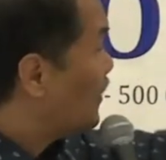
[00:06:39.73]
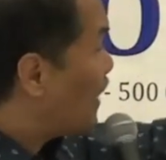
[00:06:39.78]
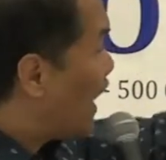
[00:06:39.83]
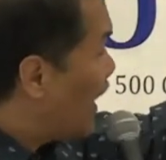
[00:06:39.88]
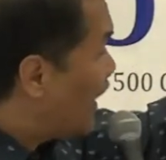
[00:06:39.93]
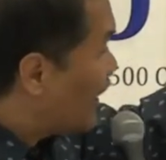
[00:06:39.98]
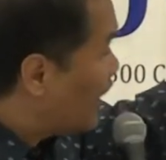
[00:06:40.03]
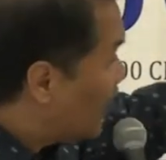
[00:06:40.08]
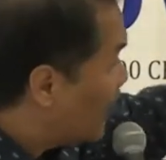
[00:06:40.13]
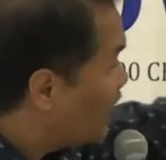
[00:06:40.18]

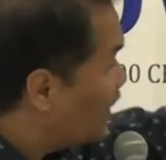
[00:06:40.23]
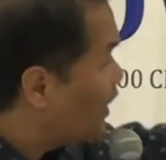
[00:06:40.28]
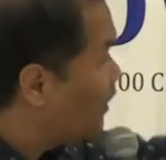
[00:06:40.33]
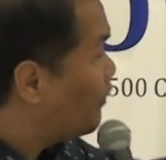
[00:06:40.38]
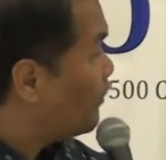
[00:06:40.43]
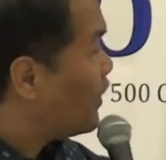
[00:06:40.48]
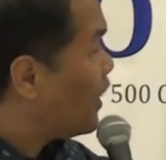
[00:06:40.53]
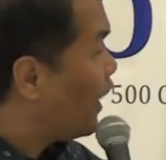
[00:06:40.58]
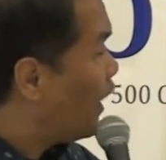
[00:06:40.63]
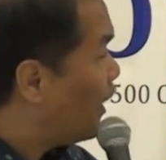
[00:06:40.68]
thy
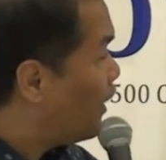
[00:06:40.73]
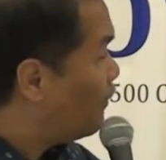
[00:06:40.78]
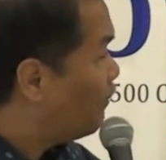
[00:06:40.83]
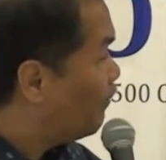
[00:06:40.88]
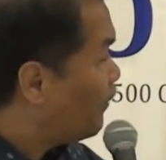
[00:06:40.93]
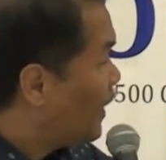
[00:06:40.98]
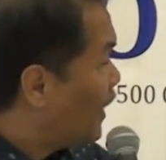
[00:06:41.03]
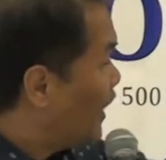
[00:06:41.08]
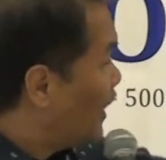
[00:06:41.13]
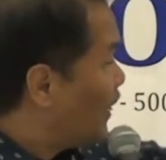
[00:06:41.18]
kingdom
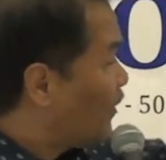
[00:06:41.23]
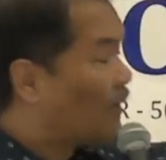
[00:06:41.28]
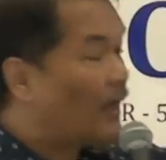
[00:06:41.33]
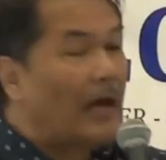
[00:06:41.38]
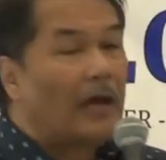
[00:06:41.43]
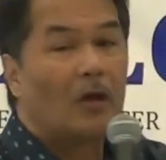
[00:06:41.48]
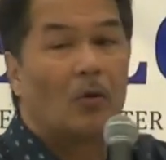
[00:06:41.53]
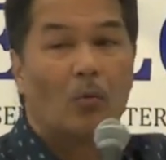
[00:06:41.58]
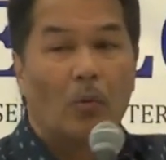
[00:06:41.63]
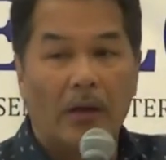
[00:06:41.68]
come,
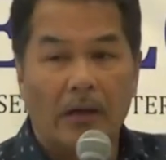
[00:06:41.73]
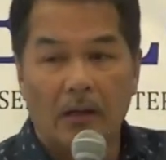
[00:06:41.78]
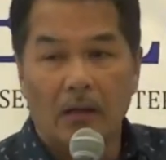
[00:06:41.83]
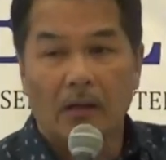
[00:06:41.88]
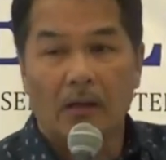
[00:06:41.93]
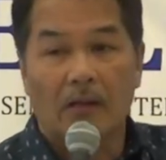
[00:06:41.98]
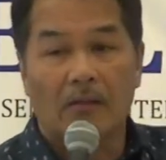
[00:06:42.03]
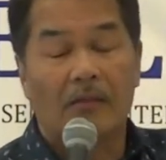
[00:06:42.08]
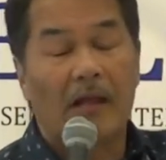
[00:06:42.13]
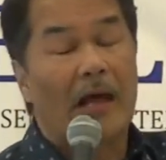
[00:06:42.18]
thy will,
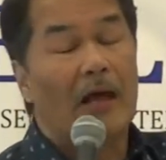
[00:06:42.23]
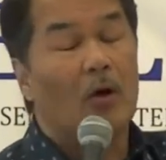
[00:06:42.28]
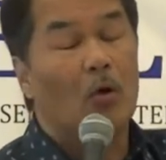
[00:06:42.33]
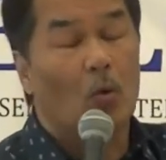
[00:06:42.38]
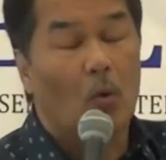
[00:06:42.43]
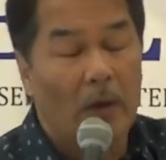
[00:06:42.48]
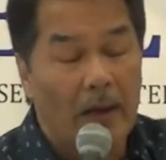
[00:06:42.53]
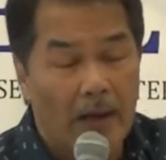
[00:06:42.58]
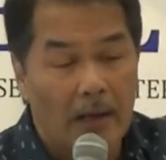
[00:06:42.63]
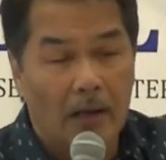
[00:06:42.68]
thy
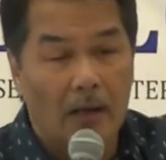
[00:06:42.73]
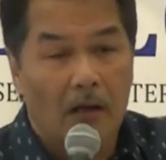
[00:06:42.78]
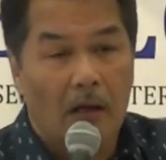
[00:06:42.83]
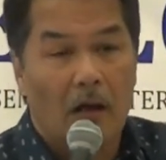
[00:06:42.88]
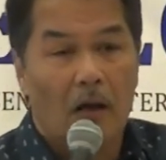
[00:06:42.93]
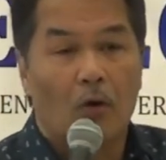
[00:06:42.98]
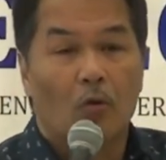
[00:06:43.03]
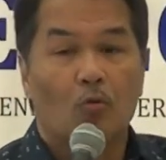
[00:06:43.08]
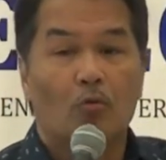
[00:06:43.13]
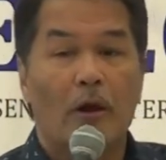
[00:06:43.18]
will
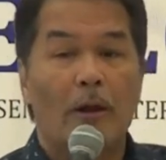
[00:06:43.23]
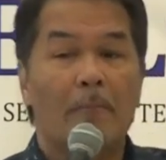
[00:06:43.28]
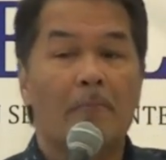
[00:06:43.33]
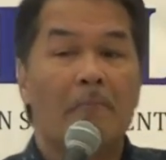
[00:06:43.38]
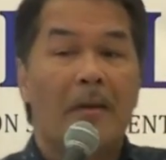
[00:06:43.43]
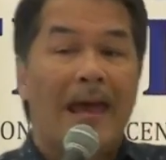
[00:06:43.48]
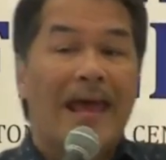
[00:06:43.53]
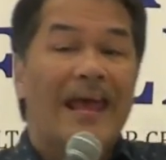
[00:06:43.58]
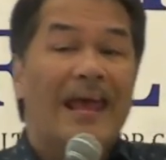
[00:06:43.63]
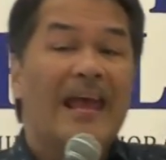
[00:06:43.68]

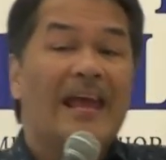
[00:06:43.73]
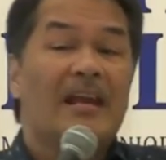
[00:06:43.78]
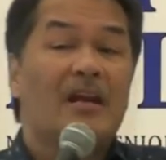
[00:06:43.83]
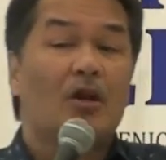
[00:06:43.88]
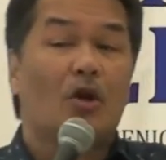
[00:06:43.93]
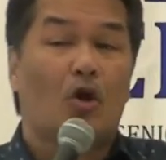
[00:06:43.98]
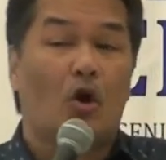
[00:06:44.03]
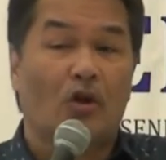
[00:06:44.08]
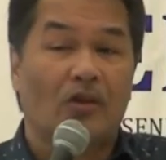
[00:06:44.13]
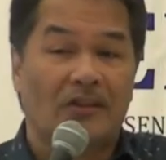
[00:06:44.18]

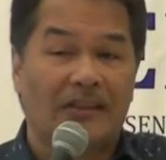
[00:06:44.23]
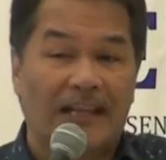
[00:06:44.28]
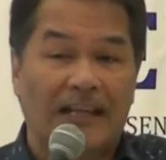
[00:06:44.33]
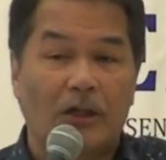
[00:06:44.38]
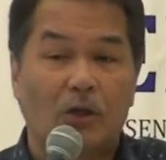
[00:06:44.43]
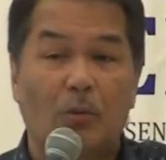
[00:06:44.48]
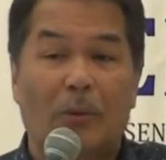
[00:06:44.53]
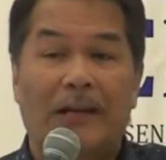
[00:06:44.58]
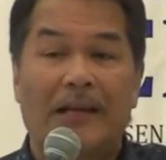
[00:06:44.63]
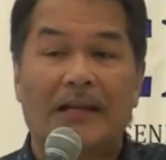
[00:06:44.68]
remain
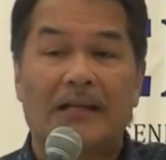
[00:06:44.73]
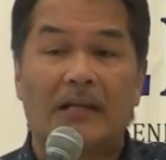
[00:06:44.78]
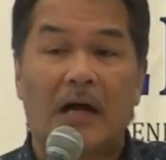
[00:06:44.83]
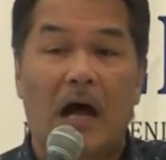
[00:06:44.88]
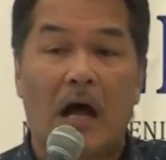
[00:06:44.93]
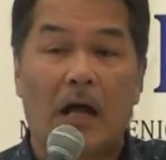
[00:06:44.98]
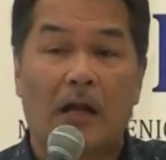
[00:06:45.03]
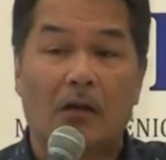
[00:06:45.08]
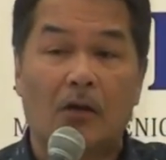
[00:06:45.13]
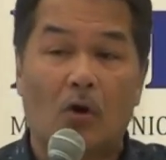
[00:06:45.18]
continually
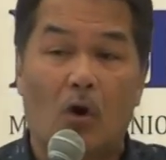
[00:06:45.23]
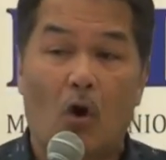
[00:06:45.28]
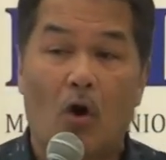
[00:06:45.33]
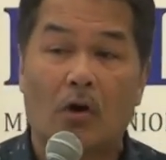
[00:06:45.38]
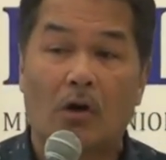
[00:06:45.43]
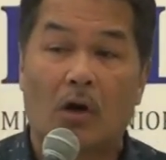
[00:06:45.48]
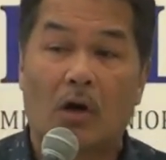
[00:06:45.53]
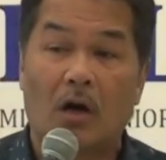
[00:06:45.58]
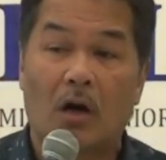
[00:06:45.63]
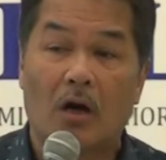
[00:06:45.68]
done
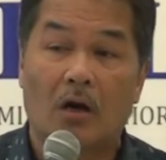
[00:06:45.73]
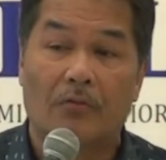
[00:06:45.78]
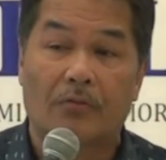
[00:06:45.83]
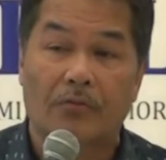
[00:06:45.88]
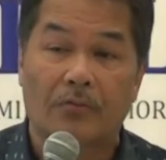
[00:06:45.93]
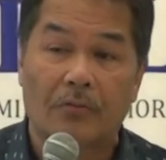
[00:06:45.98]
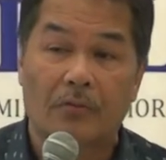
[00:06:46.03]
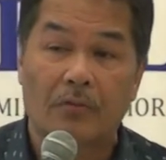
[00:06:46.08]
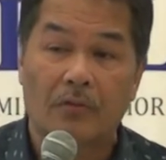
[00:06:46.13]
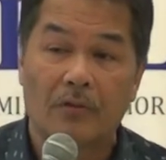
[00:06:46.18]
on
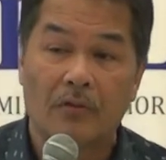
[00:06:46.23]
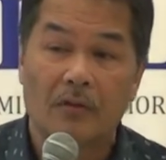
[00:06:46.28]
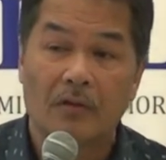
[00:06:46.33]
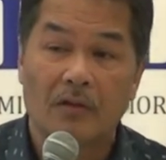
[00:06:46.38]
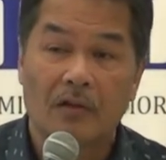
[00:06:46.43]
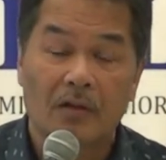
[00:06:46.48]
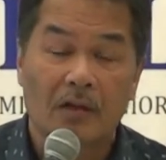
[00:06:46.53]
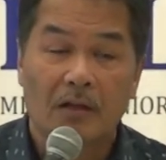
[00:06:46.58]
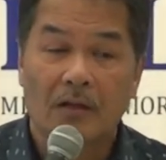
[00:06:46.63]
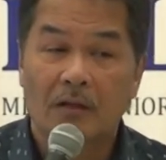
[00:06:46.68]
earth.
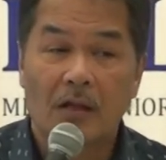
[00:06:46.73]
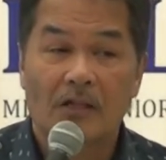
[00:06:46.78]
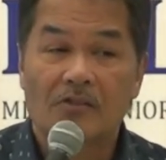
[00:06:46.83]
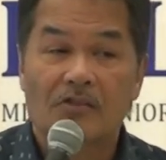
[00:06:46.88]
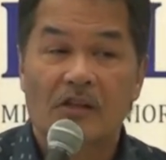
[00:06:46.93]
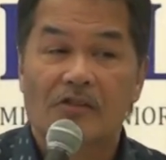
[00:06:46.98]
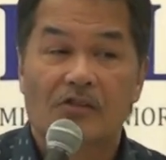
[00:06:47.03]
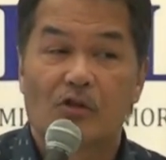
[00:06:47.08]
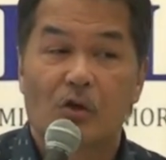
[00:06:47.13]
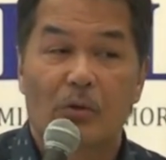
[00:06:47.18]

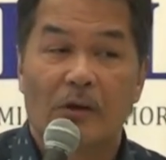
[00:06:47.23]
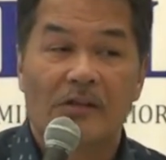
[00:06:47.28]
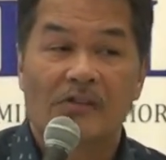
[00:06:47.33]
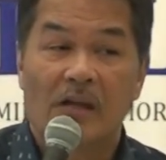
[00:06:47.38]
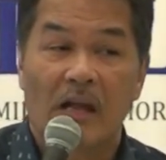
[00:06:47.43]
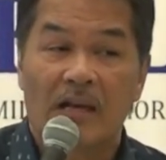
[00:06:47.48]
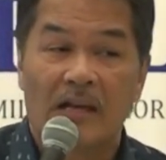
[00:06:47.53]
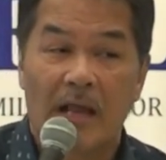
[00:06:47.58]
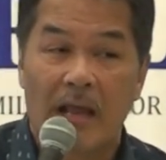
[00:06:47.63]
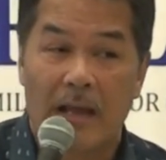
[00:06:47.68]
Not just during
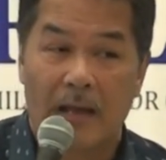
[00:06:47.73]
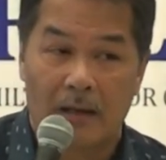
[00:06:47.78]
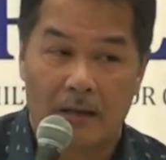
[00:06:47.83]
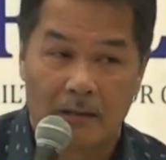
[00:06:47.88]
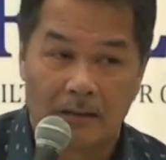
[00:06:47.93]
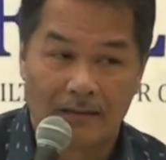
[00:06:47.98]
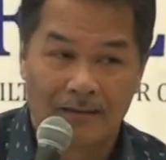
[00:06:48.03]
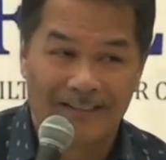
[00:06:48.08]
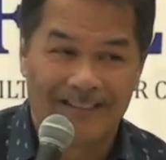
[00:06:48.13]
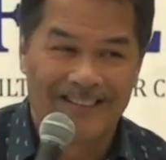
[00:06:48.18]

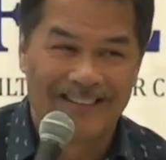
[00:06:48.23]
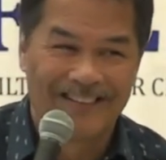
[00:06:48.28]
Sunday.